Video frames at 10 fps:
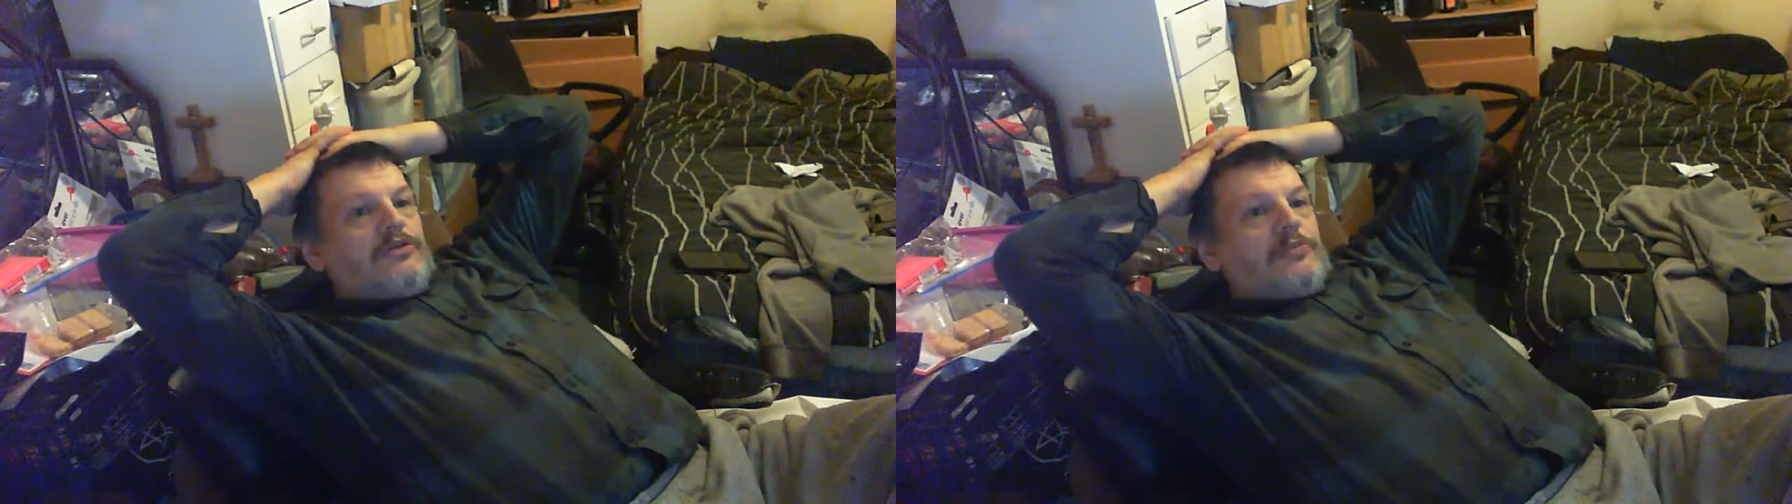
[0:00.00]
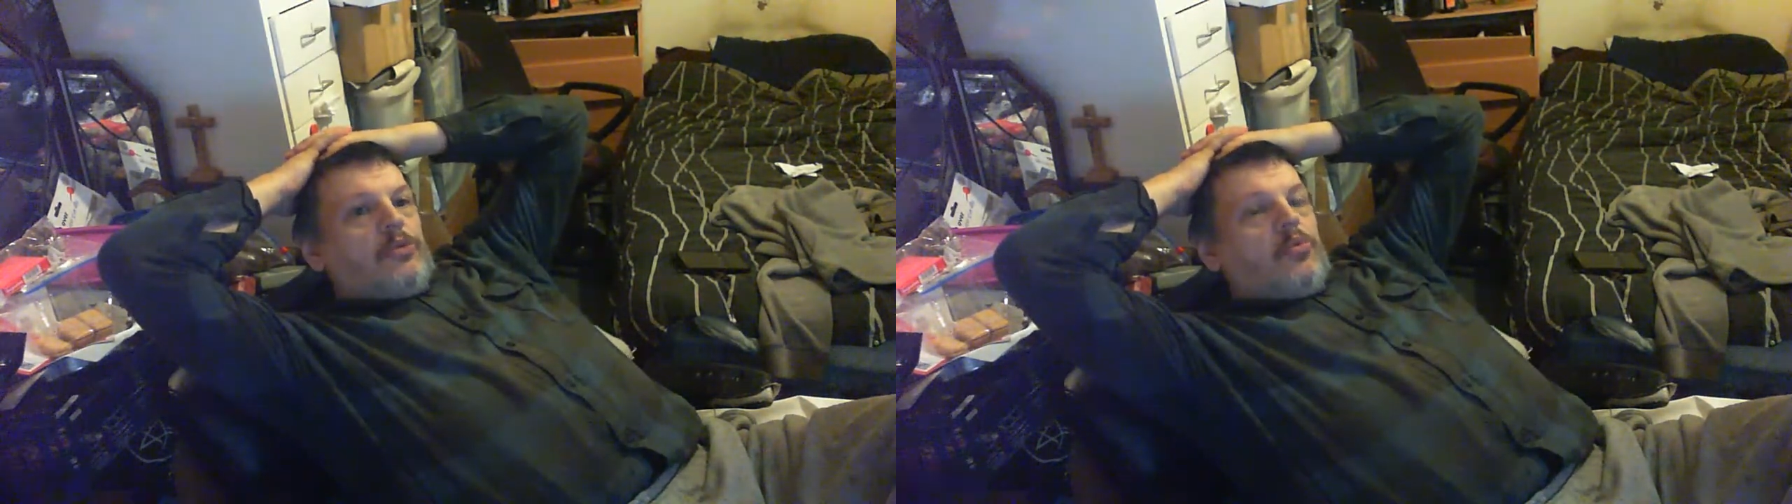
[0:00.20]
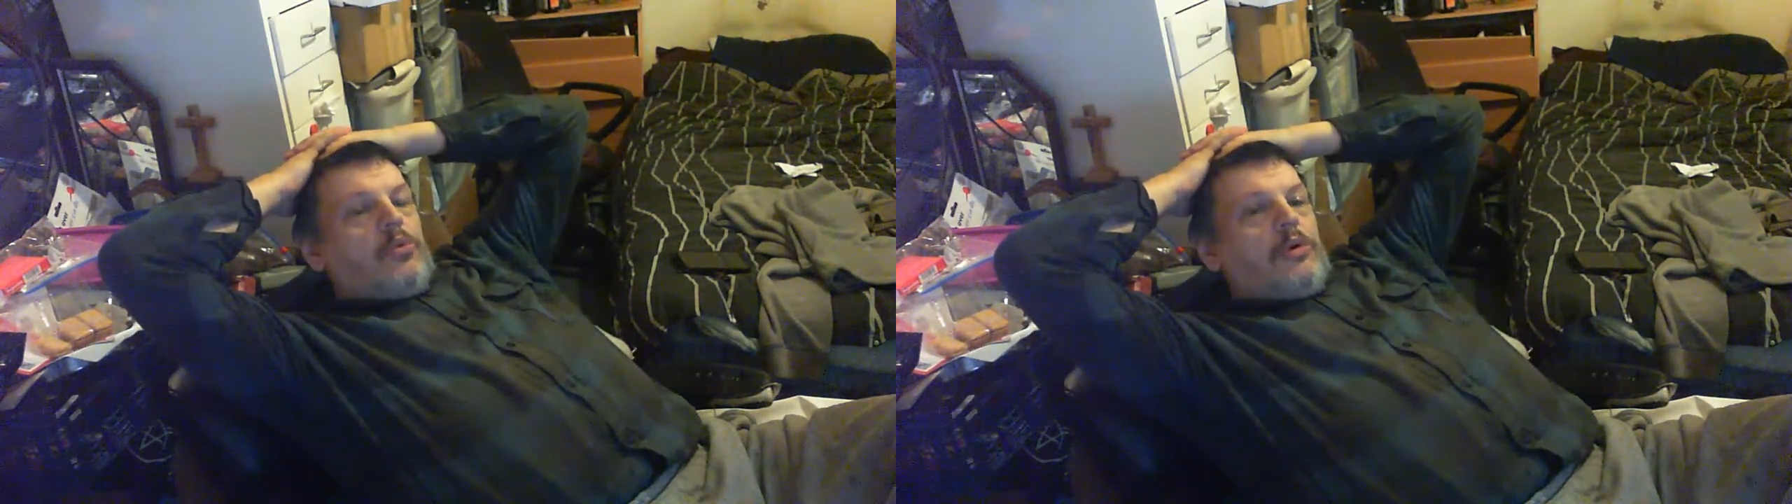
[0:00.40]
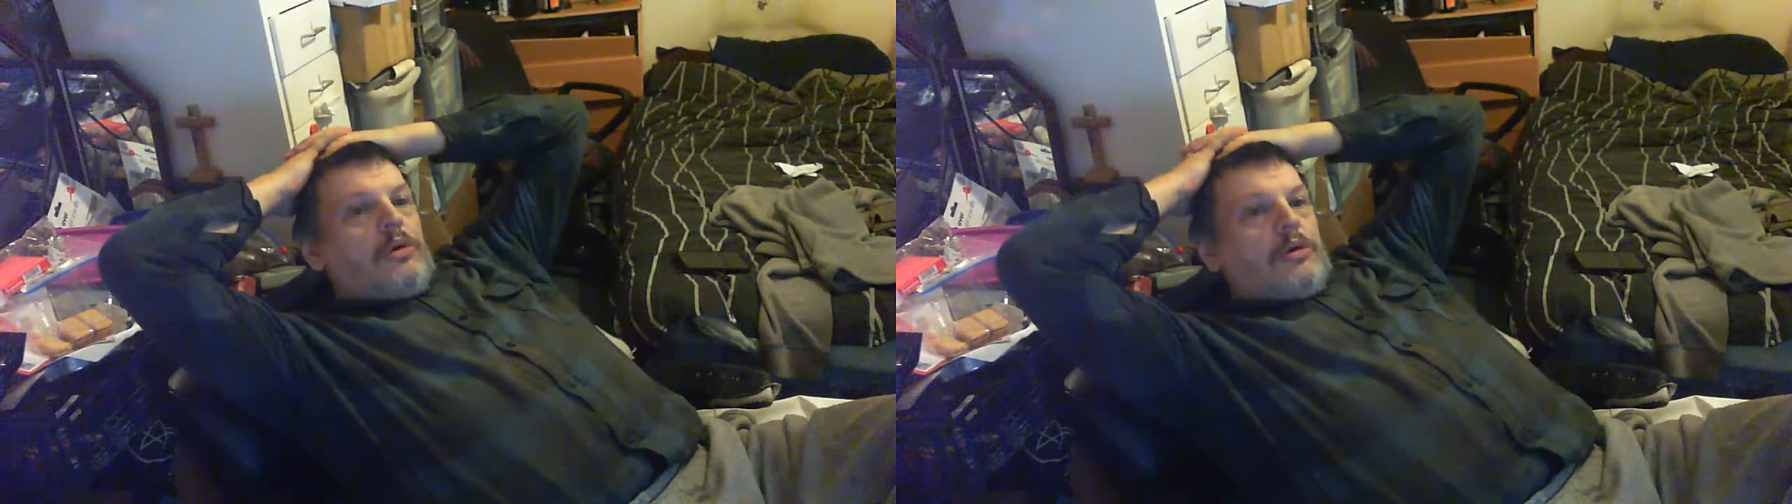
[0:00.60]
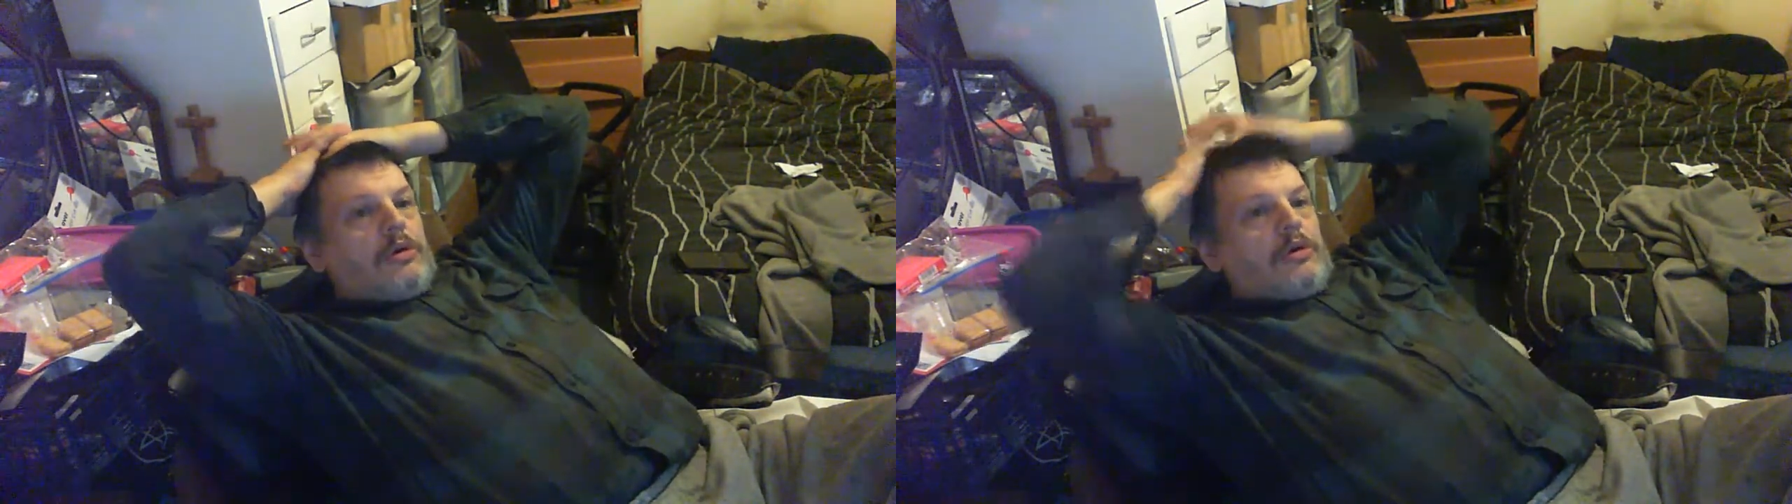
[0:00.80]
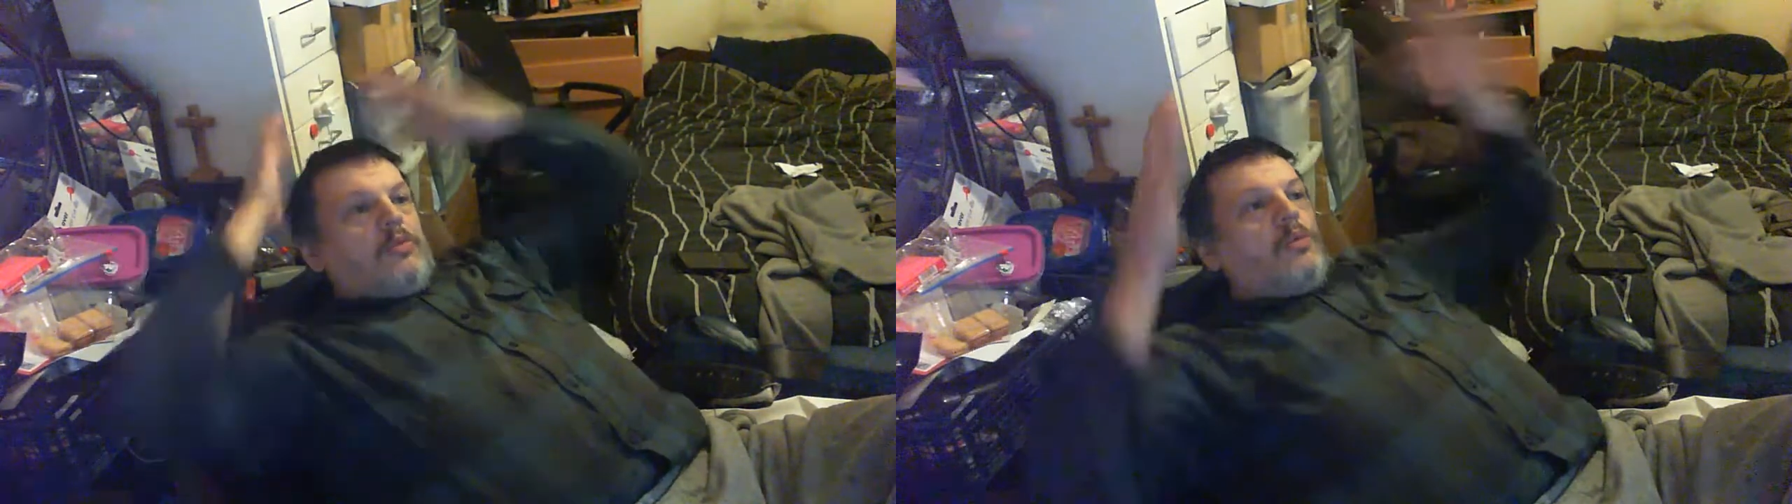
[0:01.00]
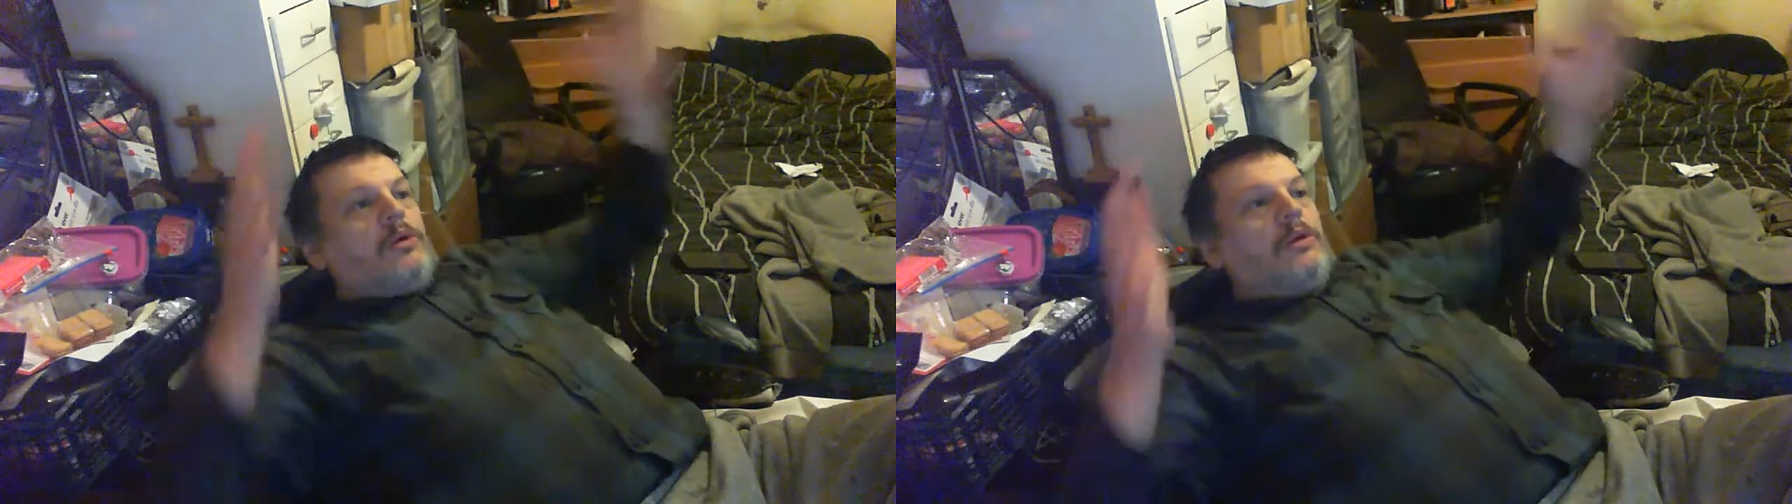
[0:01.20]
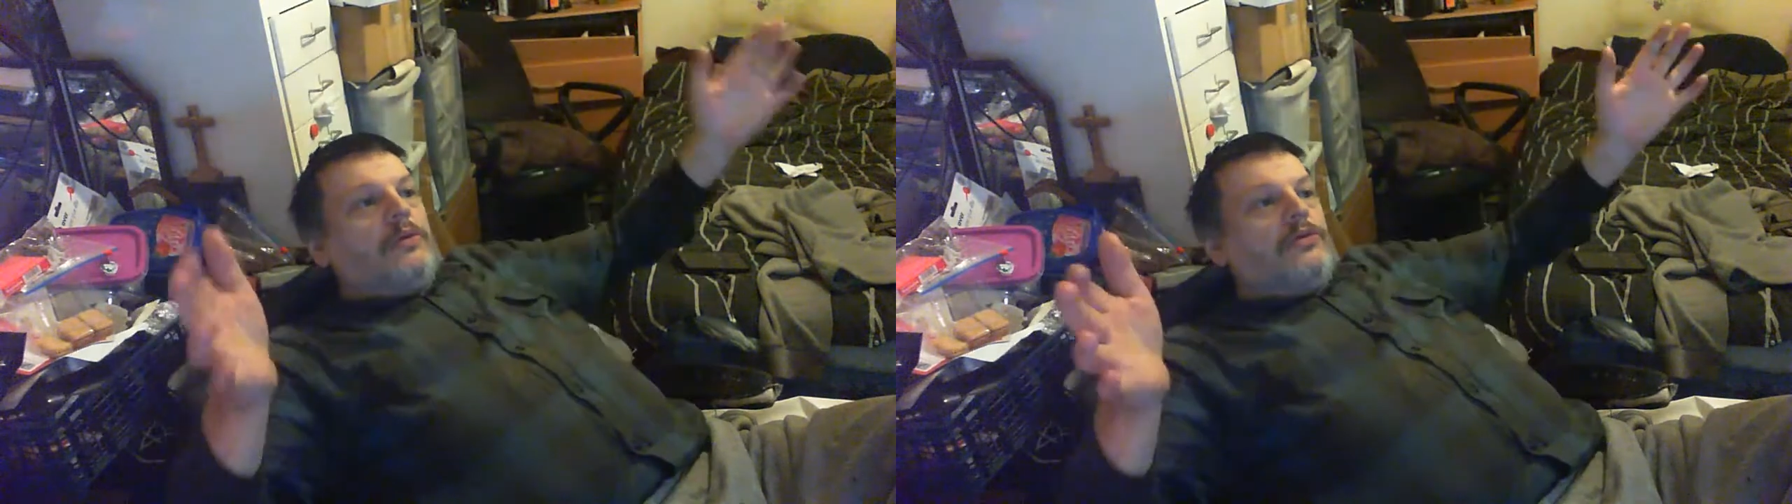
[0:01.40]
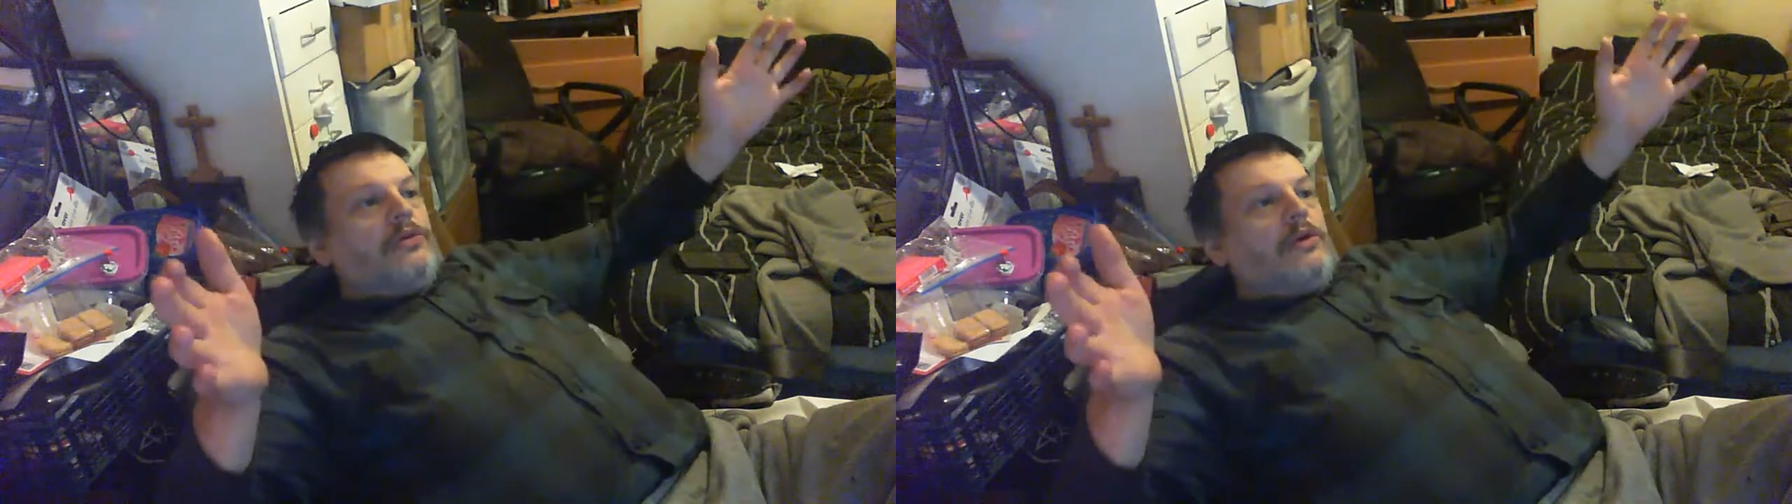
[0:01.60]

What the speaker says: small one of those